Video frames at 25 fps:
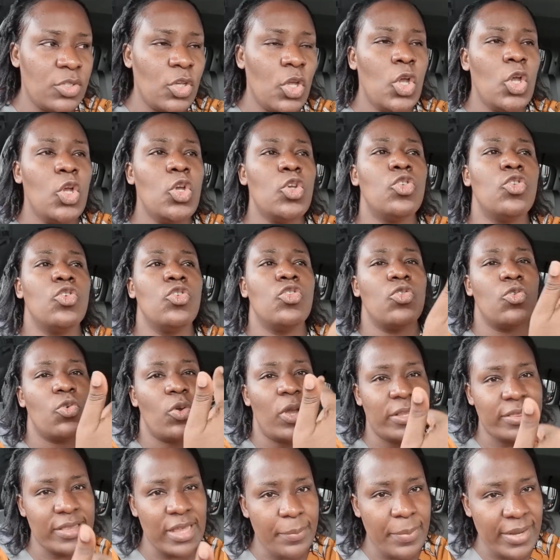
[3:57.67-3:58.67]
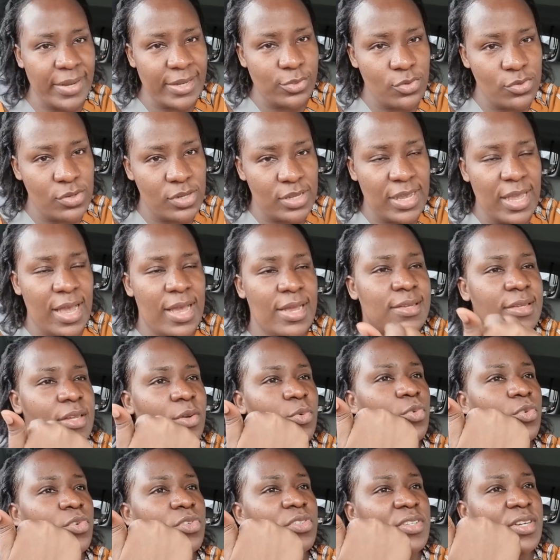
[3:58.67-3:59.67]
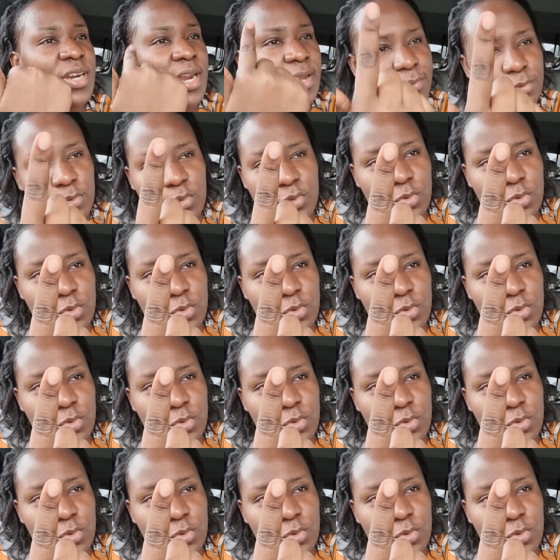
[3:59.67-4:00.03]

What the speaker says: So she'll enter back into the car, then we'll drive to